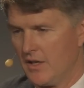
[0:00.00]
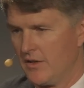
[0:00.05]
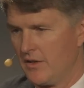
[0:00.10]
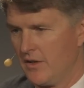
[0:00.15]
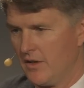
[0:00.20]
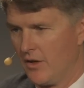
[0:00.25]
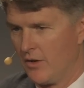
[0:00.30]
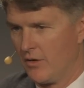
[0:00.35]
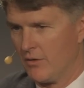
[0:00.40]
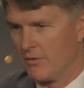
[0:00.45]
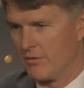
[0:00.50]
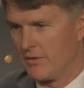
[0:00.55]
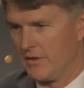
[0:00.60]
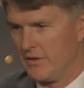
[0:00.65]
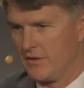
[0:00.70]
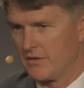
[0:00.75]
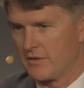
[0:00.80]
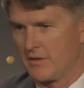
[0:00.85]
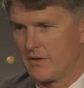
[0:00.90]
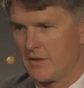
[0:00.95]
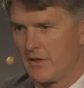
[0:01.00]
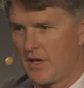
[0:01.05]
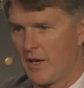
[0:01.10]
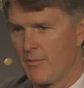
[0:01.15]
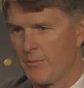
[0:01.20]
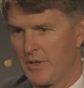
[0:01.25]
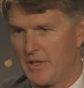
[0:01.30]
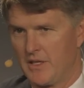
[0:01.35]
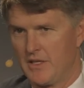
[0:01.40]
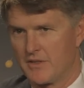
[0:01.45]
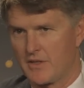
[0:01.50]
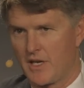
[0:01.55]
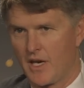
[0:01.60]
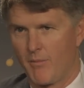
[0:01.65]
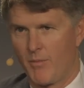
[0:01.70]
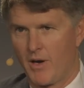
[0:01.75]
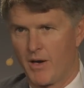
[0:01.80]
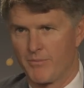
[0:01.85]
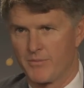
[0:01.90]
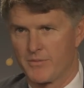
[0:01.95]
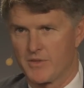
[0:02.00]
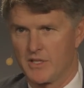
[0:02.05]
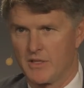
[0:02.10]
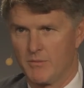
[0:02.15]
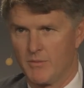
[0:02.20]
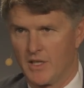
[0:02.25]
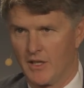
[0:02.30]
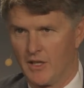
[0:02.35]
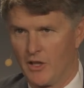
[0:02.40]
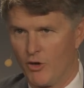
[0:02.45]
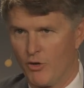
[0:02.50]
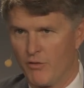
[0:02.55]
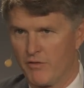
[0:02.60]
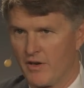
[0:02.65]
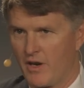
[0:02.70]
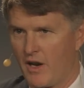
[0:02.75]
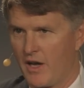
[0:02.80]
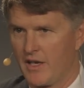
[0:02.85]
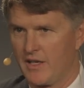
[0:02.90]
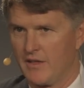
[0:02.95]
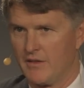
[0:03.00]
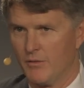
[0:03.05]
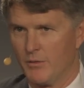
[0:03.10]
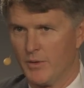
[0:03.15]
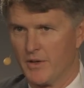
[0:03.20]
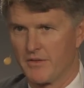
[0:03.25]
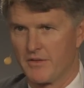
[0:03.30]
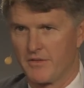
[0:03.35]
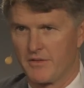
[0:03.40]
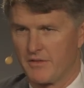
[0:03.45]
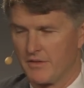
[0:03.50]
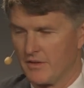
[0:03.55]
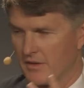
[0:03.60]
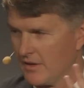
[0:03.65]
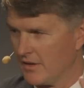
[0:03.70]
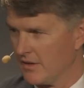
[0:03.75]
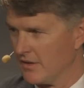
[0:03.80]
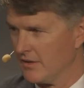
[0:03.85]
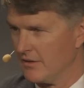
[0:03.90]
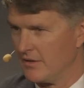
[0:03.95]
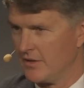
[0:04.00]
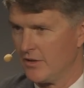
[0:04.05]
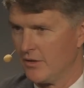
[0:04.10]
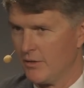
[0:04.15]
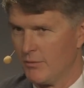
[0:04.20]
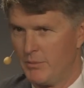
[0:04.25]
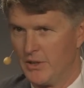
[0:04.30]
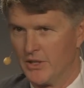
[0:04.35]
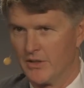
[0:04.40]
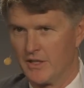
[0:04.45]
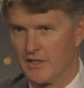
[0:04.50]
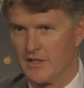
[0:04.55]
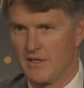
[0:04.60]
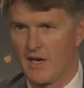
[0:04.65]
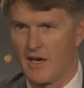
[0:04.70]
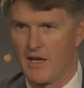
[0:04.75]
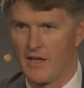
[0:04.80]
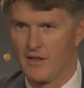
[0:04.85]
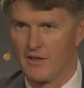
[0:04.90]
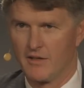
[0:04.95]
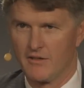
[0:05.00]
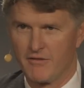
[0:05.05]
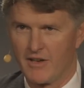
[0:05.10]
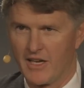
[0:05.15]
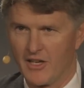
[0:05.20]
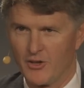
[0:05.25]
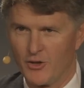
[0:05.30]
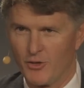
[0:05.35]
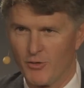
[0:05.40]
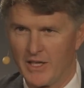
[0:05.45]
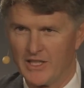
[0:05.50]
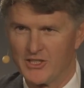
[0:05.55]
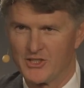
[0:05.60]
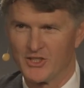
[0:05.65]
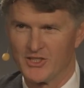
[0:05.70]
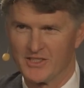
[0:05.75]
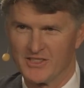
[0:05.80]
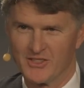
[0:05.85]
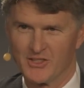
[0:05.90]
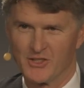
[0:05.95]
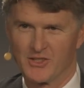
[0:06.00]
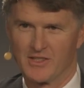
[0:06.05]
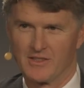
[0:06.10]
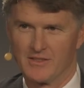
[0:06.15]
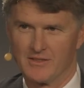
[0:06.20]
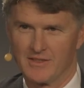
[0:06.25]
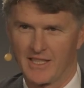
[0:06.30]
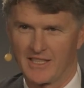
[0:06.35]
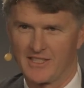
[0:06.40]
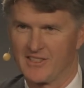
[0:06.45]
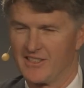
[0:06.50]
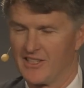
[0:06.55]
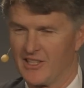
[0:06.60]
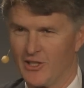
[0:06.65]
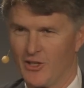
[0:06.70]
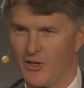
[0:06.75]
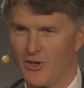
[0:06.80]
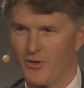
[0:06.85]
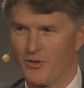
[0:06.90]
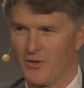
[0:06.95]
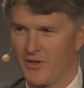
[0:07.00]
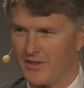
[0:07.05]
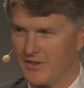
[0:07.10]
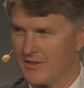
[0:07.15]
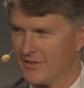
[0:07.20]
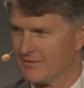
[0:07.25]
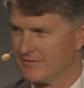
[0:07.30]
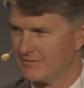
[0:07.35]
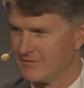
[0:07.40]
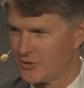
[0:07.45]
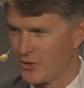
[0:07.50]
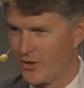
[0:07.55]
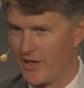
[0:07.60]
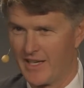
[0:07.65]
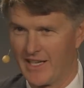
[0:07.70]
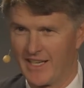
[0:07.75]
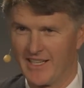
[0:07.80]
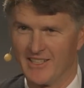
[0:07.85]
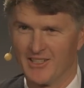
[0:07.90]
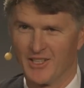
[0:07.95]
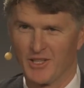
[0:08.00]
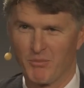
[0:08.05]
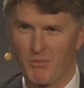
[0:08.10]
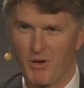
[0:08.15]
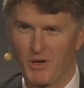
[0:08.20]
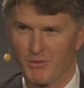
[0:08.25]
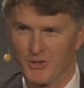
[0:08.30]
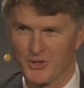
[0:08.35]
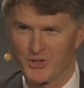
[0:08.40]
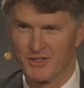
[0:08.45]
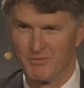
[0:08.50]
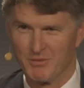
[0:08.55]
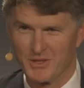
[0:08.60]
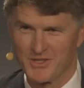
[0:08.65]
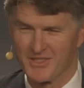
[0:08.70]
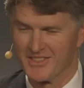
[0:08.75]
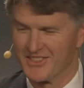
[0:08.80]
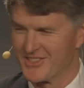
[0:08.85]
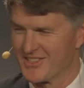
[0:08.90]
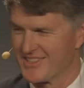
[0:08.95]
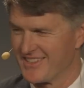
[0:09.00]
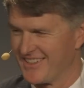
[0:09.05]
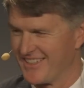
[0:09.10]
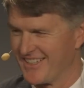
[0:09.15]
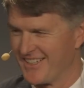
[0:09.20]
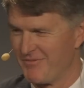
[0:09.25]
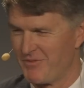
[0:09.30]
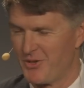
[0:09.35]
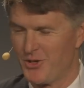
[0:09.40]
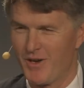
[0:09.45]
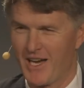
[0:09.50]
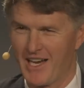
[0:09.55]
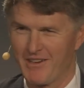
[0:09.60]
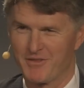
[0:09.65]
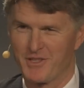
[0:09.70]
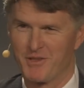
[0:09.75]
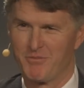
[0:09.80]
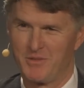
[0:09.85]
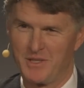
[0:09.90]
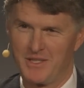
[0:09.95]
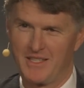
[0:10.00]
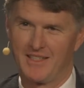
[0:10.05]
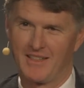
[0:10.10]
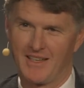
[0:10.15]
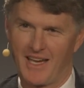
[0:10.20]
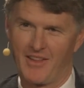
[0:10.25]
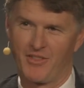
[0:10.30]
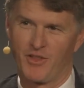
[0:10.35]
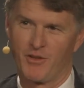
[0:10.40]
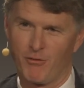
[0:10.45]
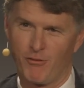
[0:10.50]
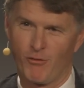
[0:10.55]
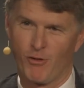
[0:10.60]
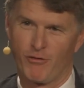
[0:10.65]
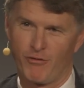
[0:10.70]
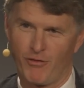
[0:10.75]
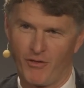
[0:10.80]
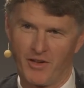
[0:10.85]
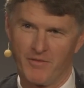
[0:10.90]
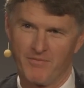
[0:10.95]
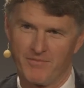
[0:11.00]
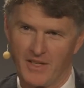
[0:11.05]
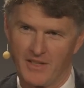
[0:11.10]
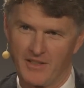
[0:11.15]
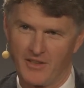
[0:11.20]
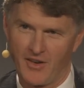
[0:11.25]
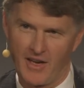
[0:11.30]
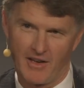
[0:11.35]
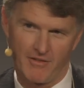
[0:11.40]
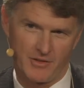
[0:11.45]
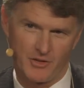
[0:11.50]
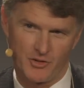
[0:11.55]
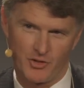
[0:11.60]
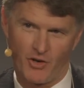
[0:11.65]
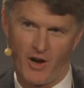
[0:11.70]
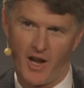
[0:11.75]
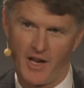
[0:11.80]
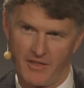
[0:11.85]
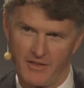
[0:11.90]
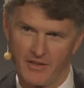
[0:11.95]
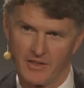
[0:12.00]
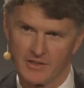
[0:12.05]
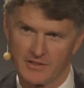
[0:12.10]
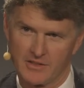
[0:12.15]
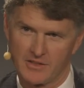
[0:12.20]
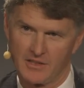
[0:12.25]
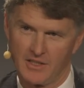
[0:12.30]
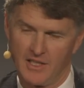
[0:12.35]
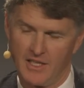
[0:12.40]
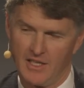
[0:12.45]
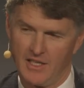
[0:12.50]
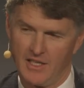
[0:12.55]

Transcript: you know these companies come up seemingly overnight with uh, you know billion dollar valuations, and next thing you know they're trying to get into the publishing business. Uh, you have to be at the forefront, and you have to try things,